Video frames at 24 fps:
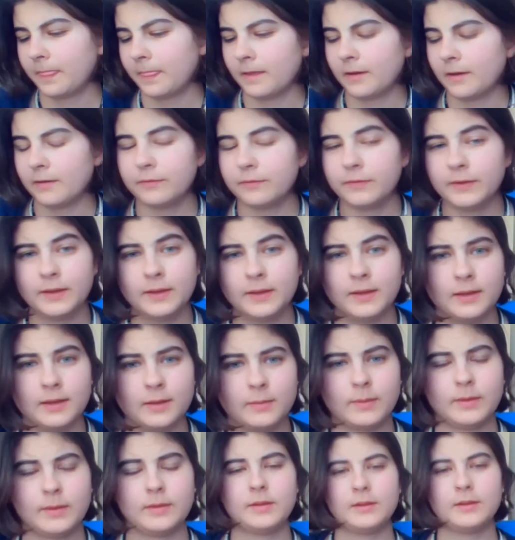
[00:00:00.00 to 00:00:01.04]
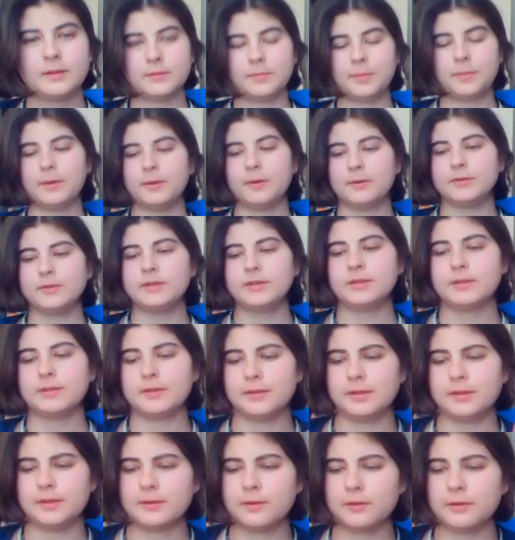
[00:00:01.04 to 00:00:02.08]
thinking about these poses and
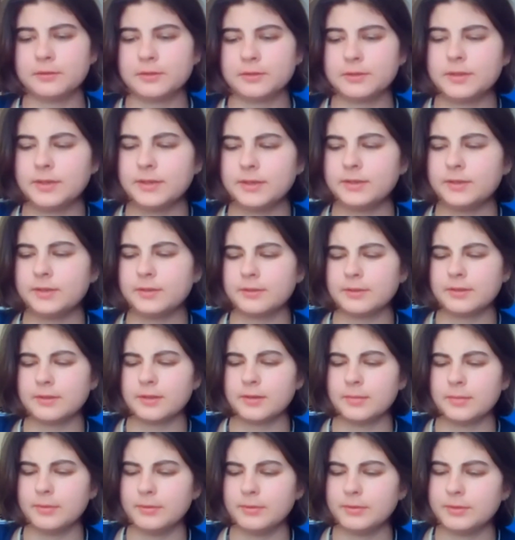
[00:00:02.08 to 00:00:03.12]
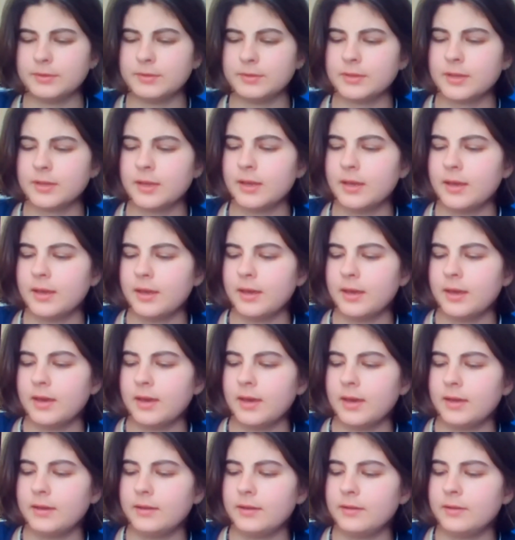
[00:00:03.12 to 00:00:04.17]
these contradictions and emotions,
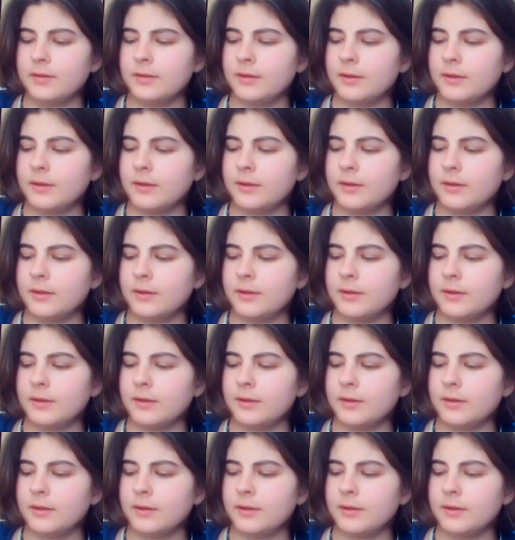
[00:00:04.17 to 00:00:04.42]
so